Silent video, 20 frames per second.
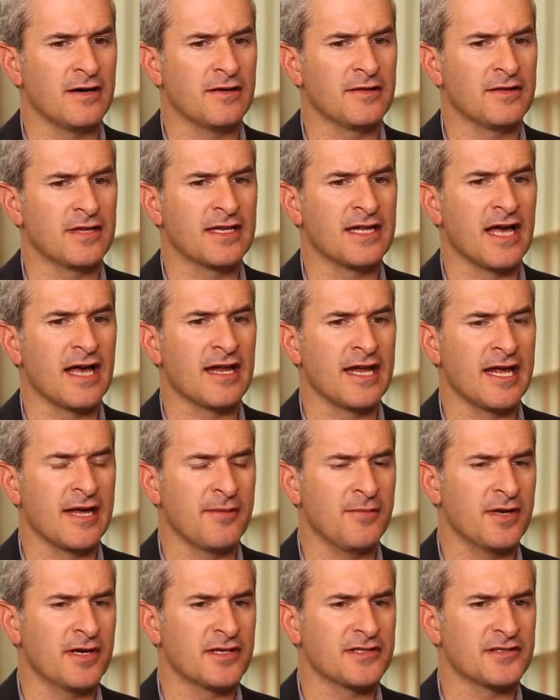The
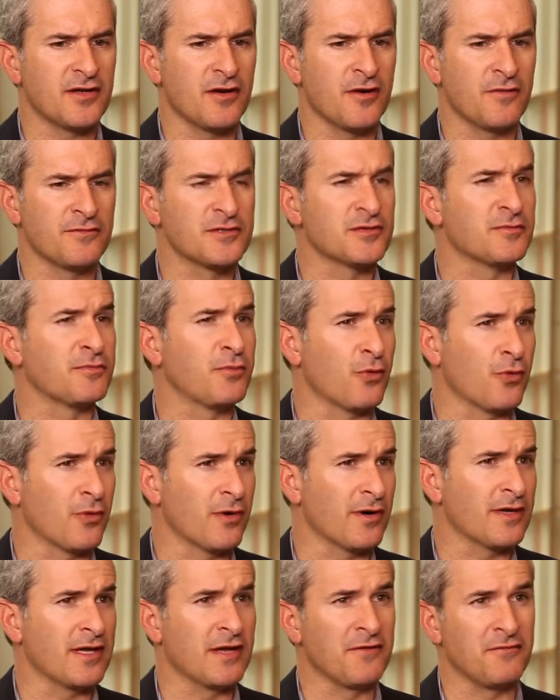dynamics of
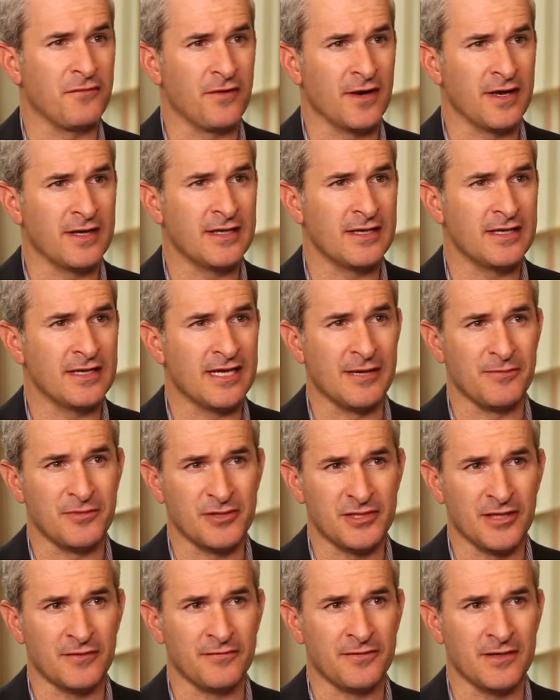support and funding keep
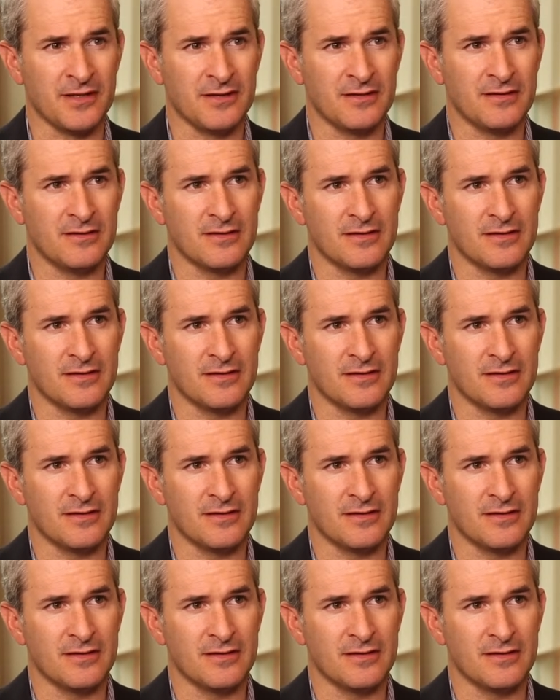shifting.